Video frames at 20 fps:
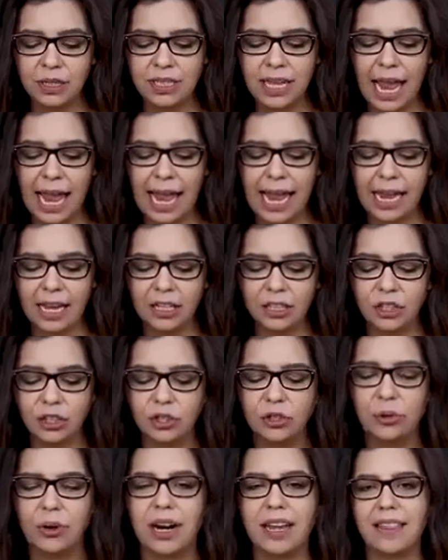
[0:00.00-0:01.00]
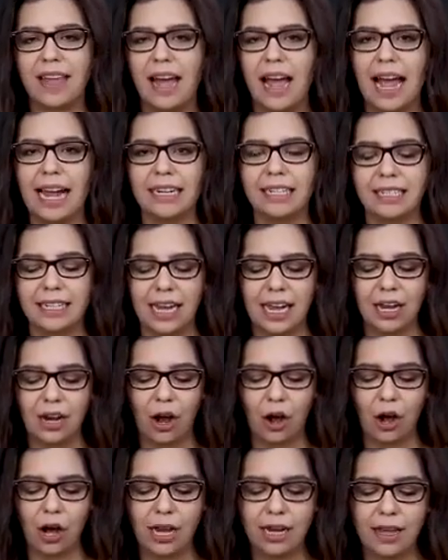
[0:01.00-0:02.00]
was a story that I did
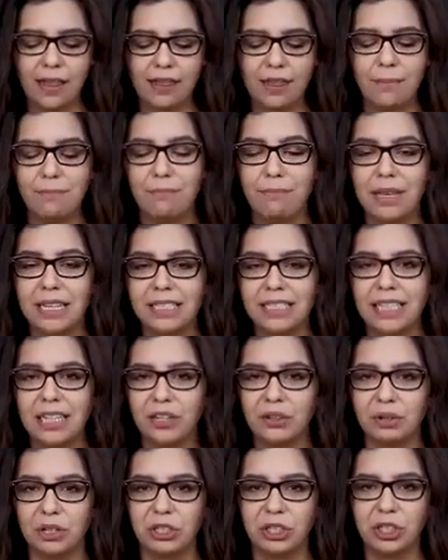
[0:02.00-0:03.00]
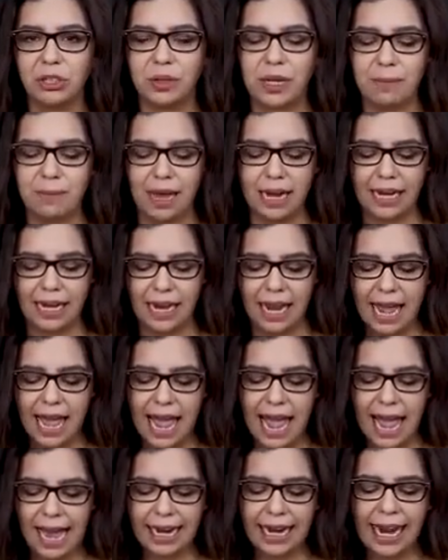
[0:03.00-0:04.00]
on the missing grocery money.
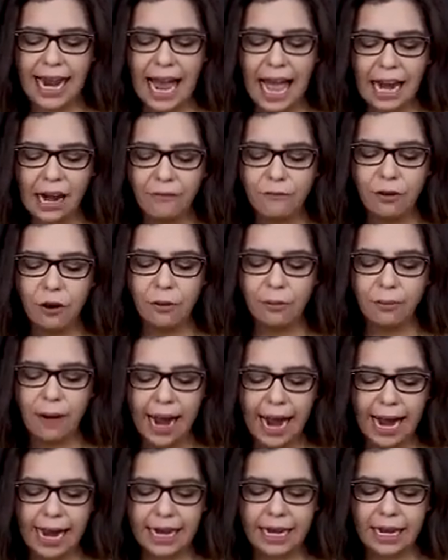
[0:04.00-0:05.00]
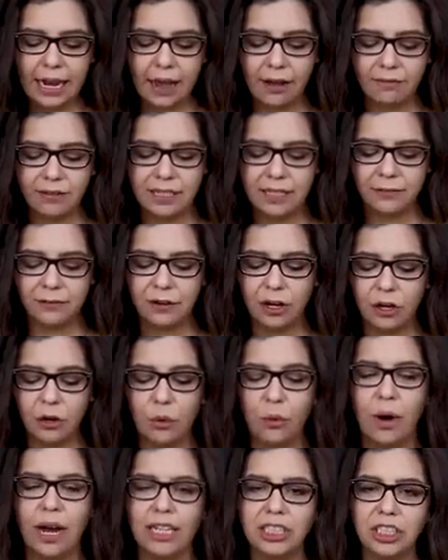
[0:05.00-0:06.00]
And I had a variety of different
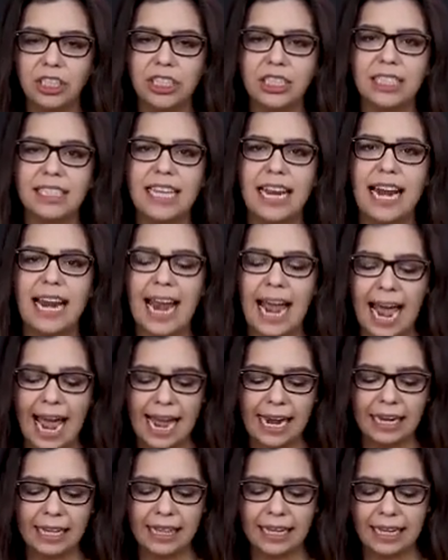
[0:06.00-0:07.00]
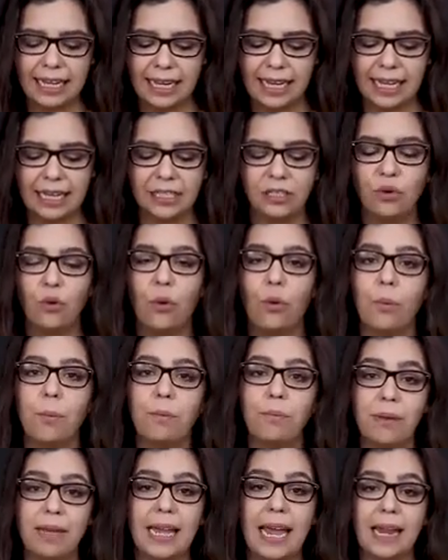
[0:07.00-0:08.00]
questions that I had the kids
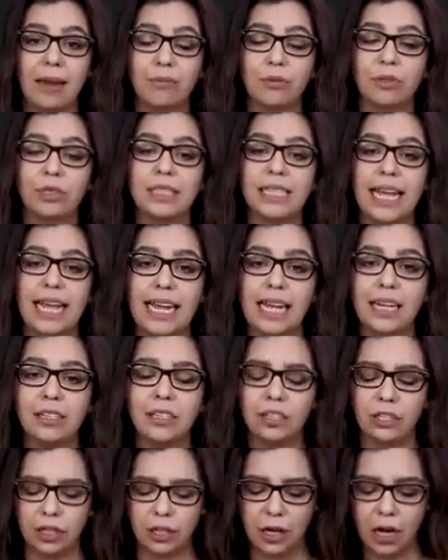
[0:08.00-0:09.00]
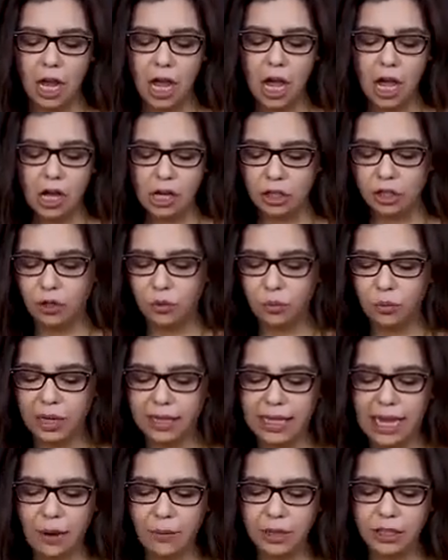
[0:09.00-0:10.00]
be able to answer. So
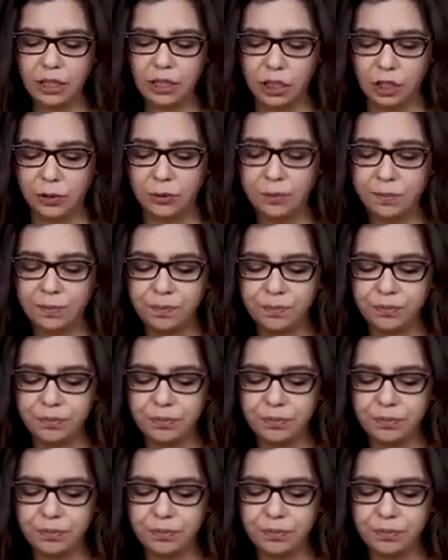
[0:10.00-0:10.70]
what they would do